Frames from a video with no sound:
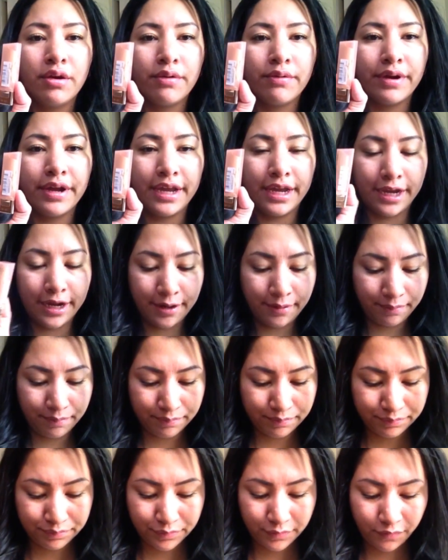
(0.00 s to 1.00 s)
right here,
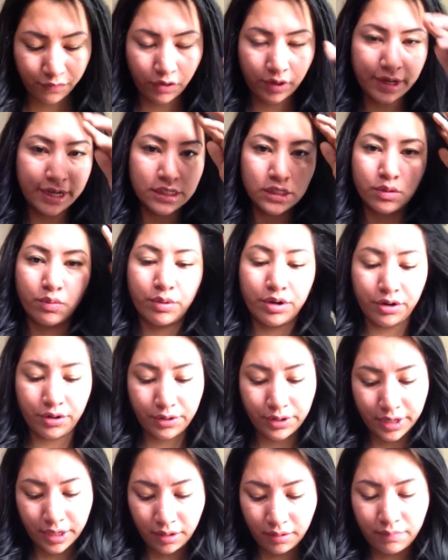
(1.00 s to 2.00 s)
if you guys are
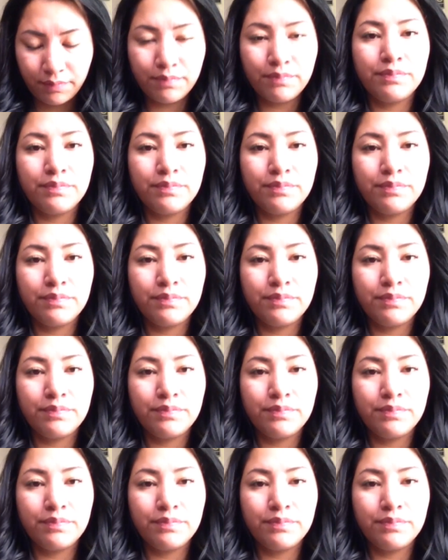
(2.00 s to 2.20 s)
wondering.